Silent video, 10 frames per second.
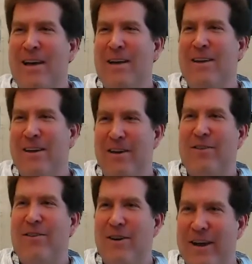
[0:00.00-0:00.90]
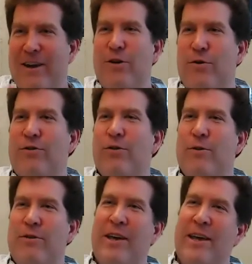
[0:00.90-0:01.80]
he said he'll get new
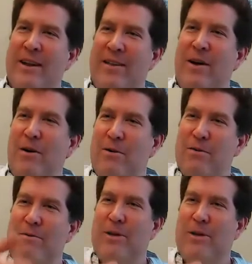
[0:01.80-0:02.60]
students in, and they'll,